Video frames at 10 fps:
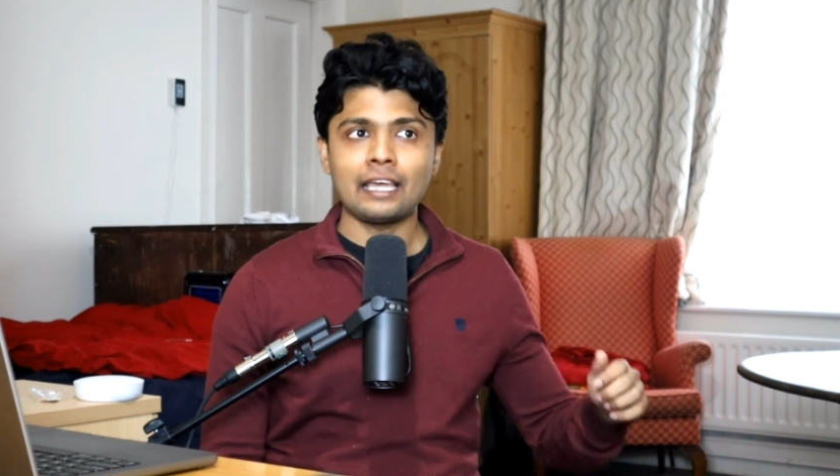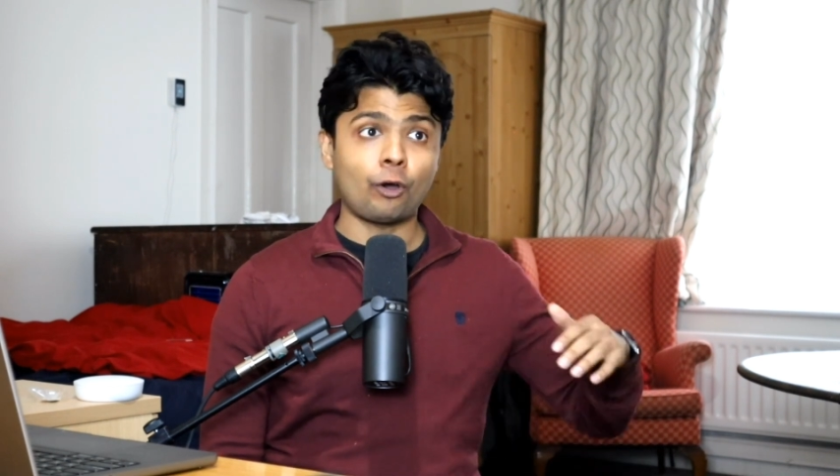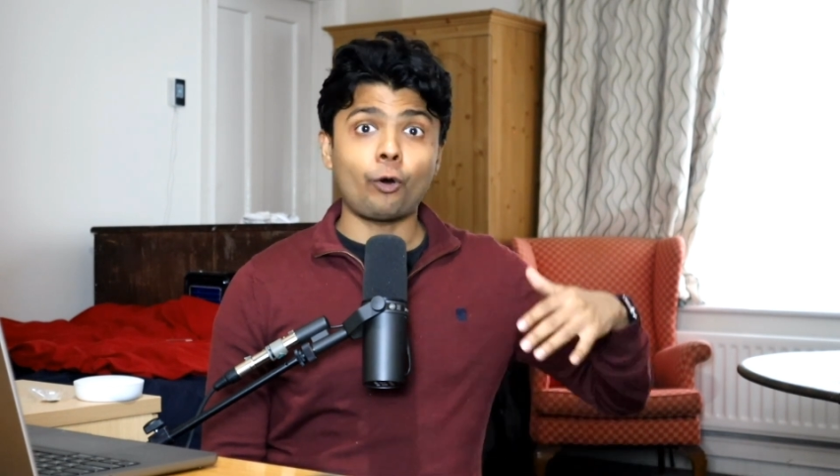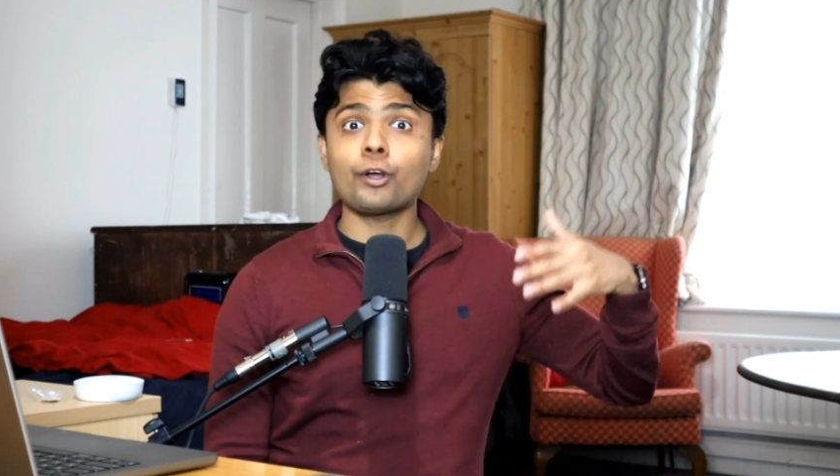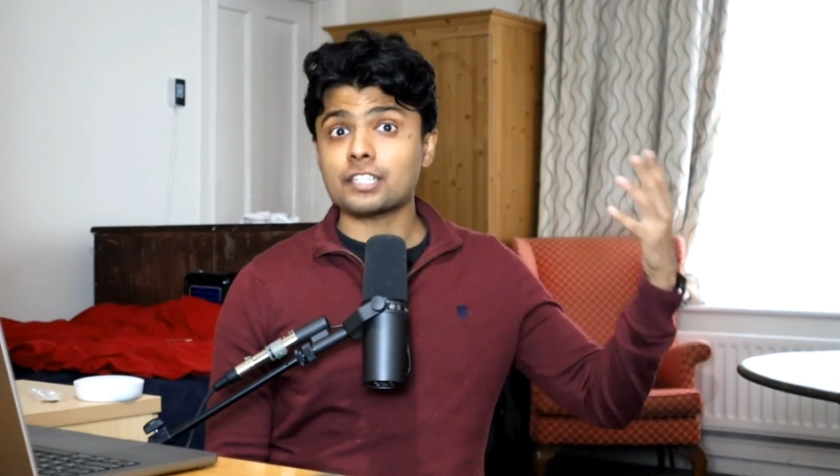
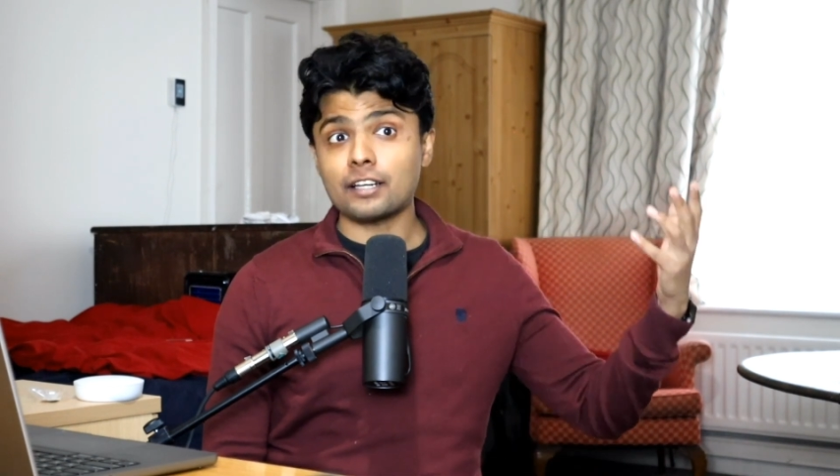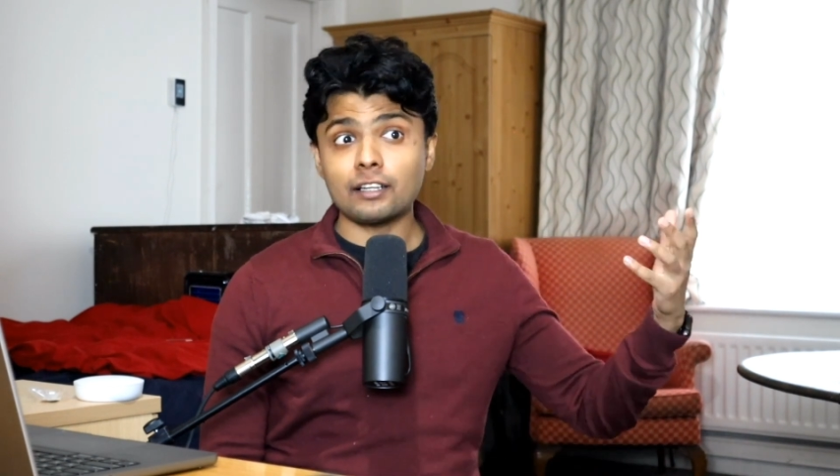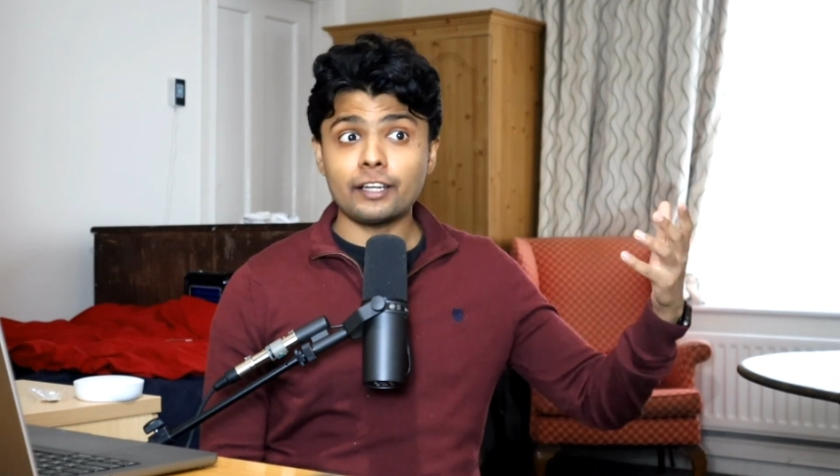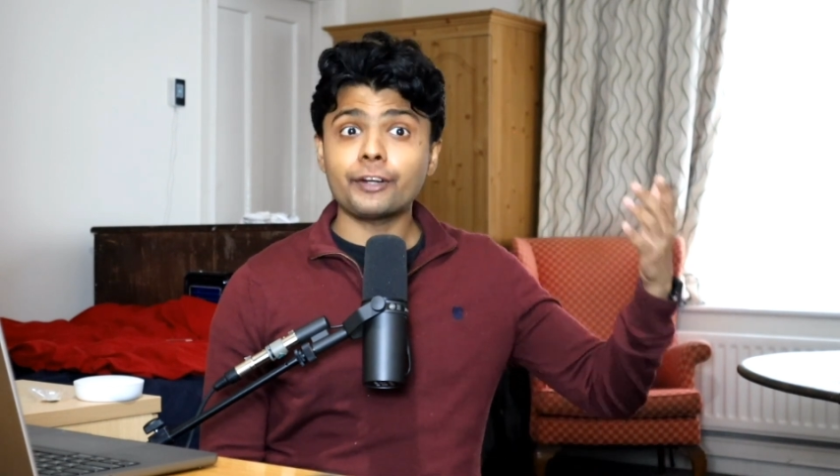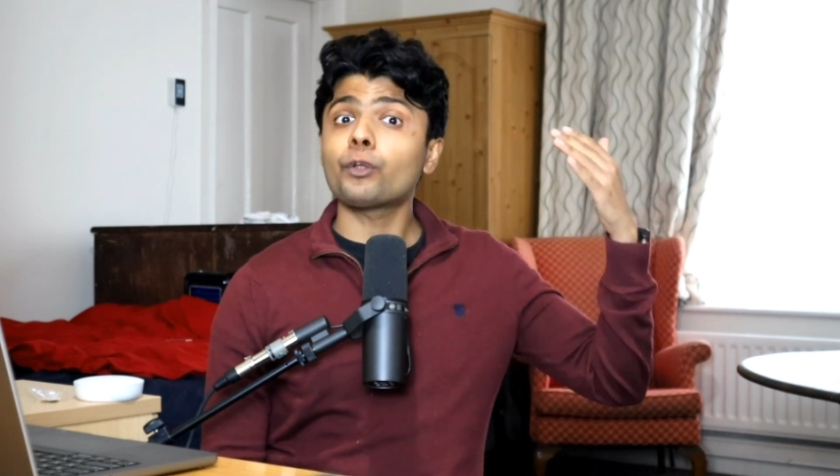or send the
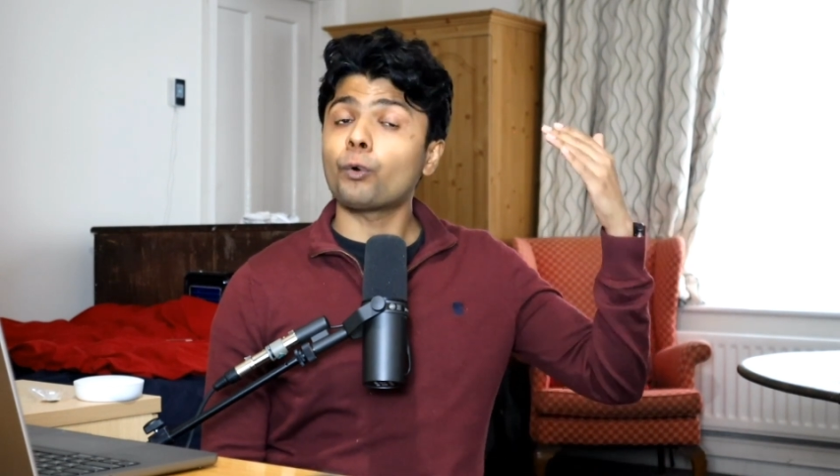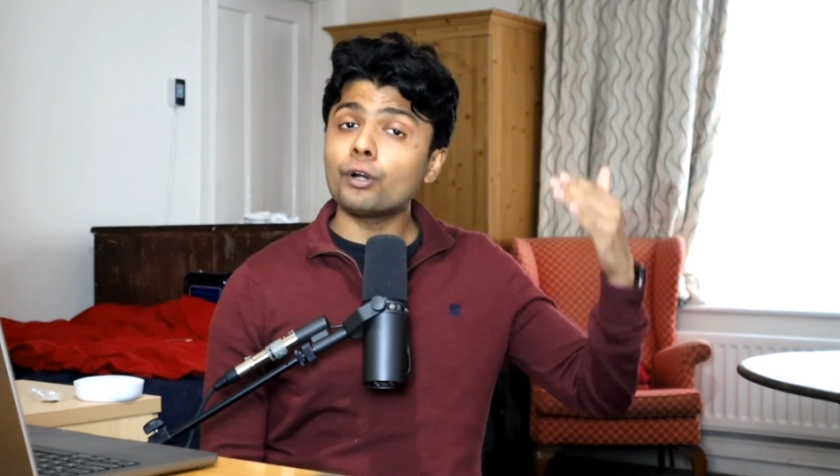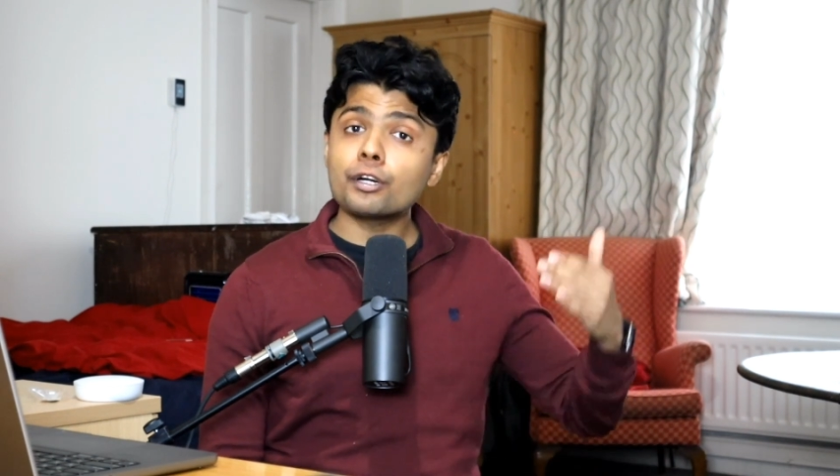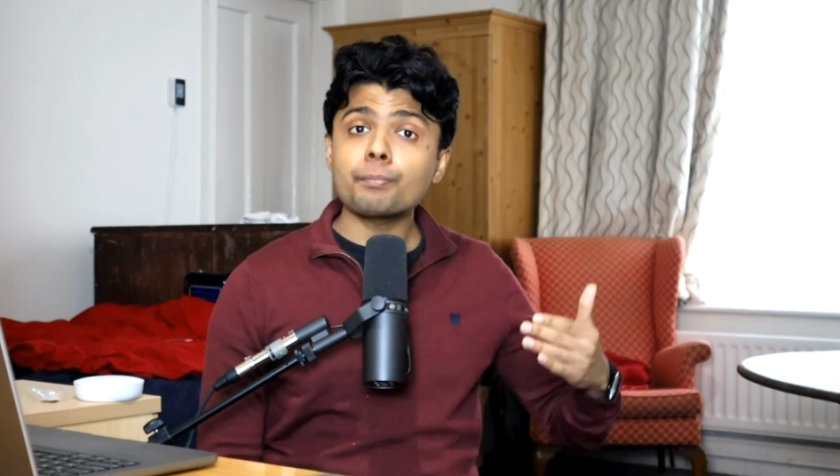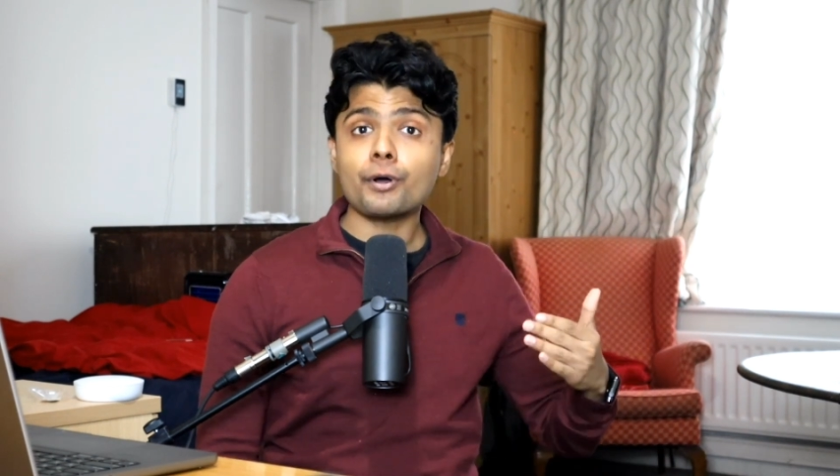link to the whole
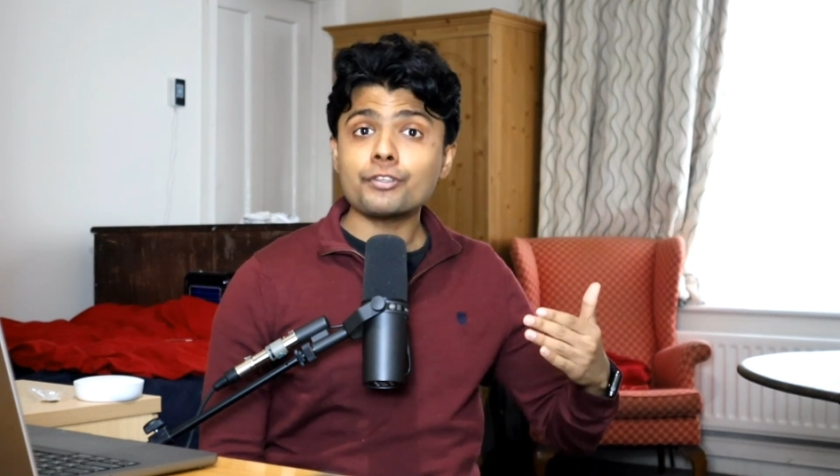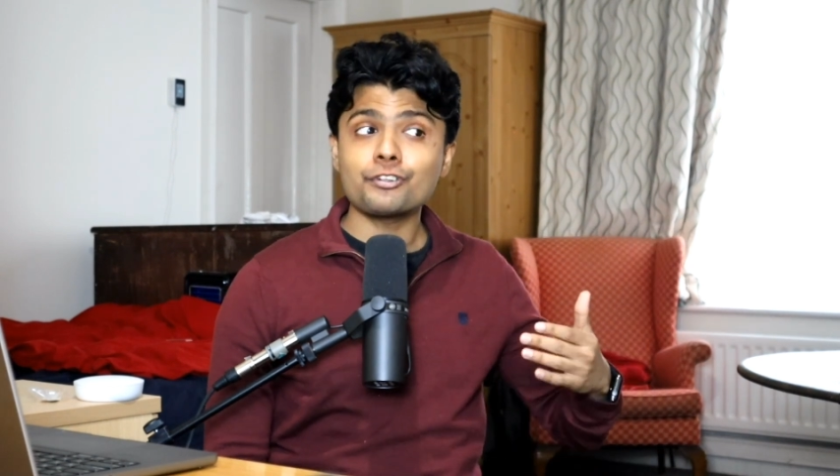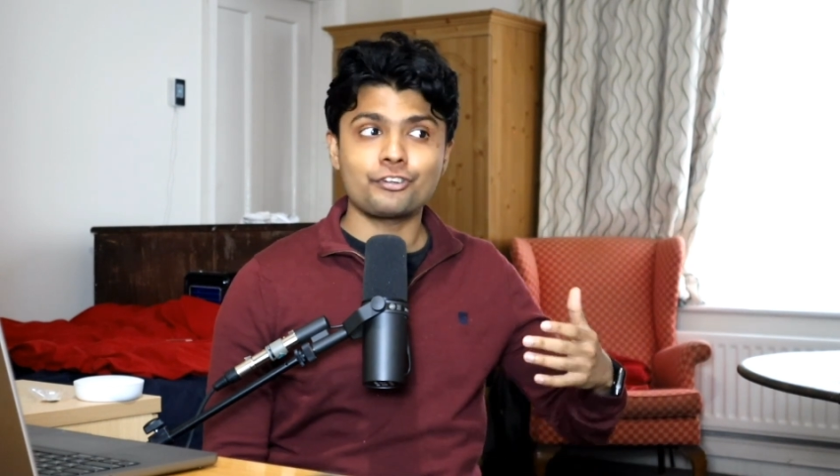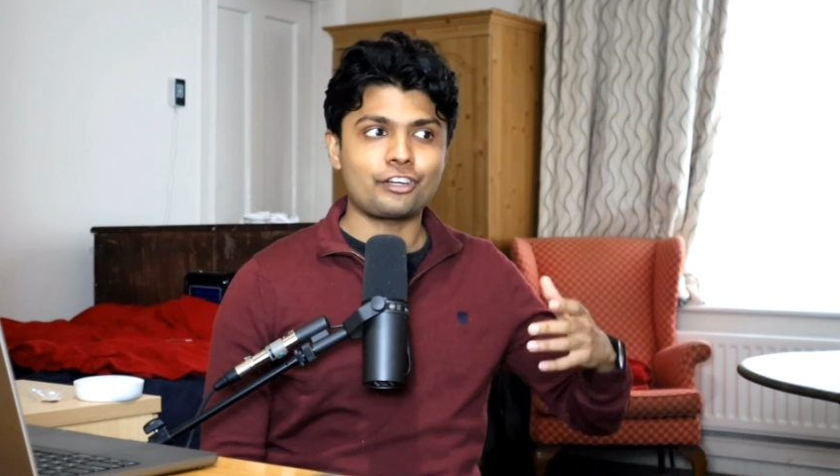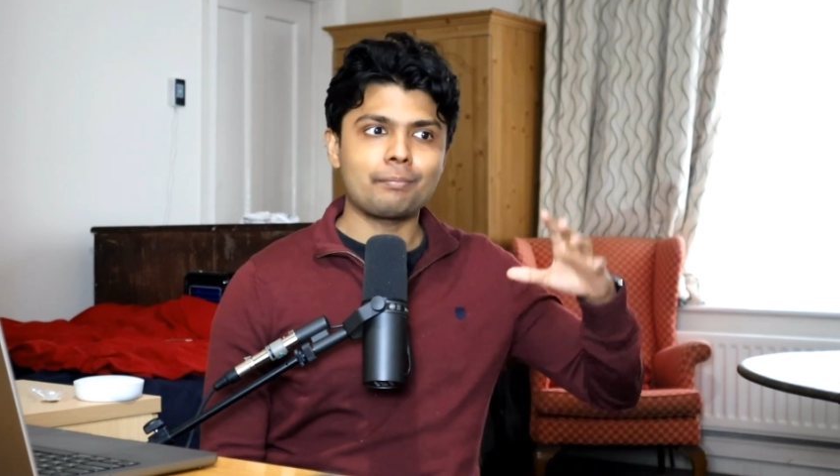
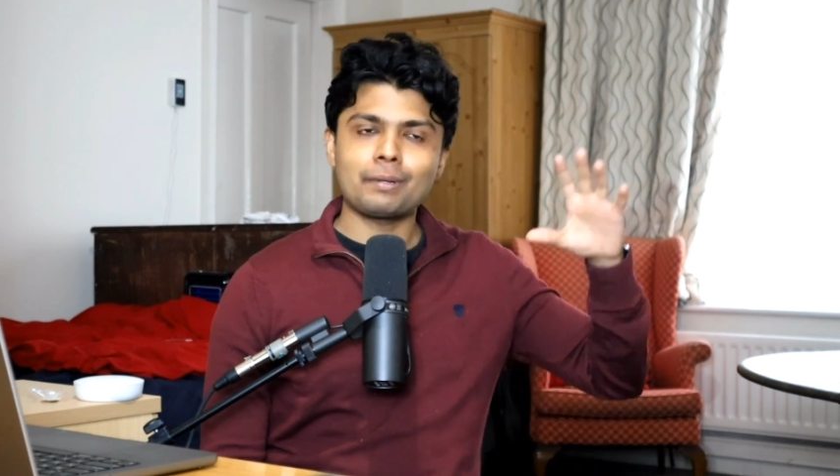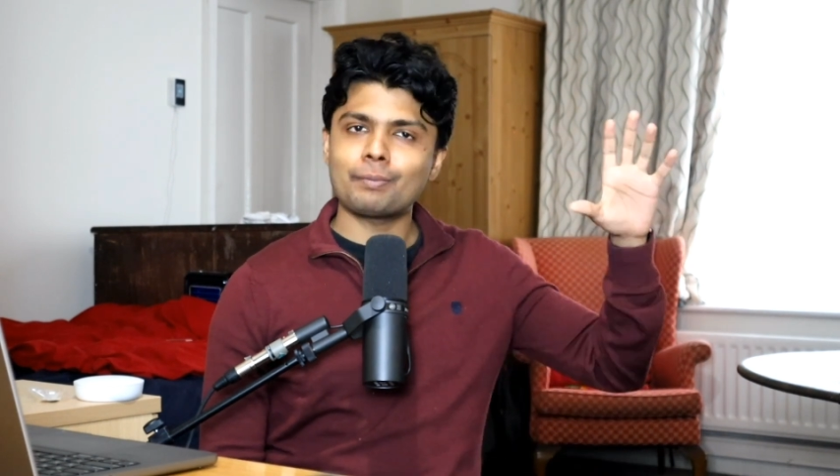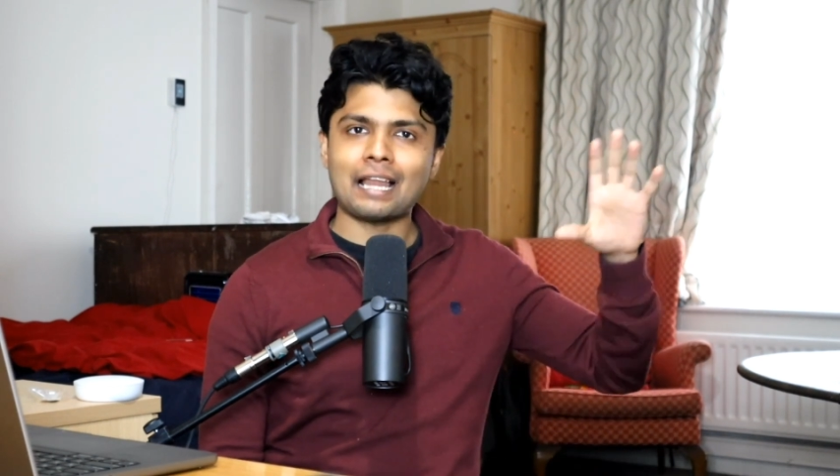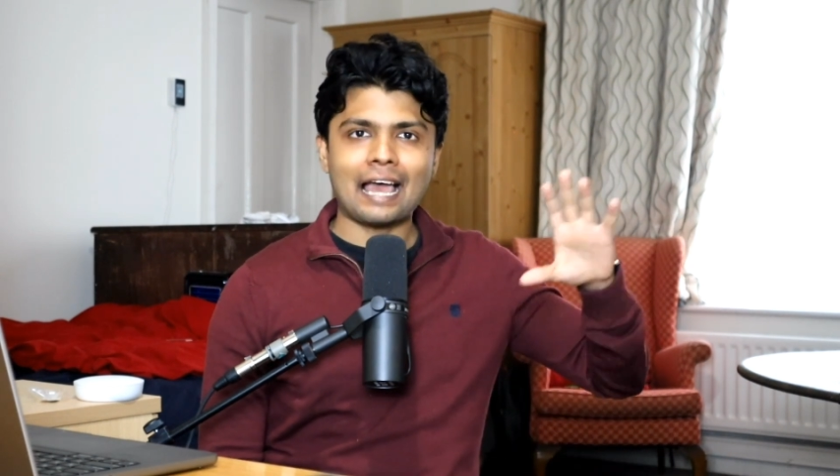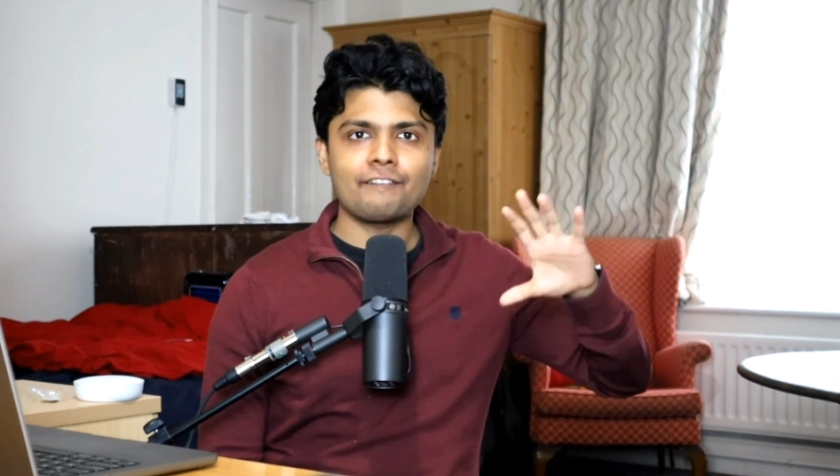repository and
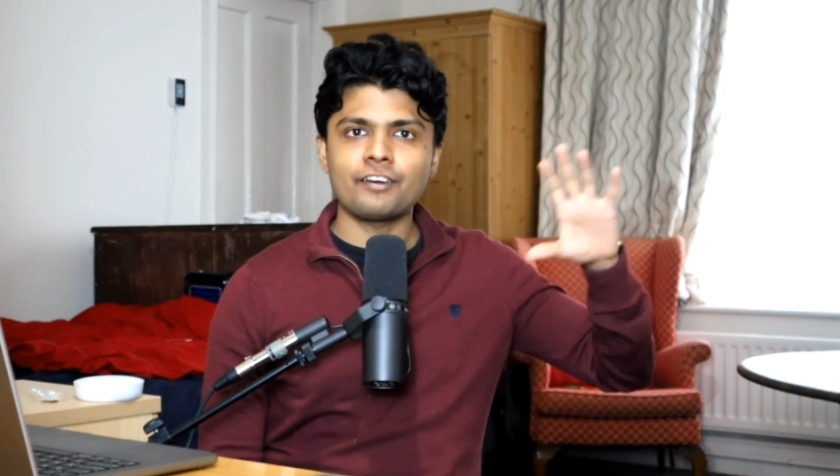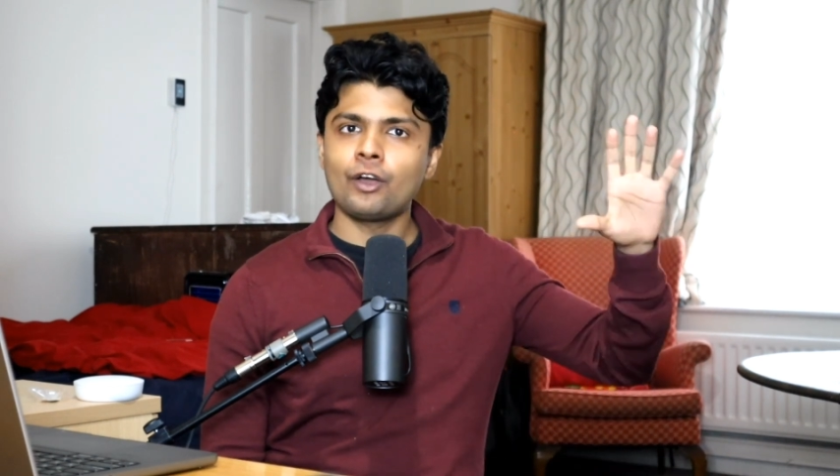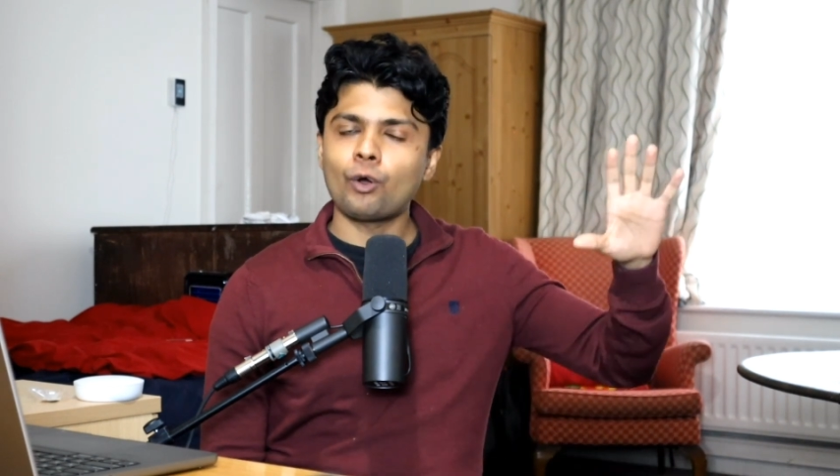people have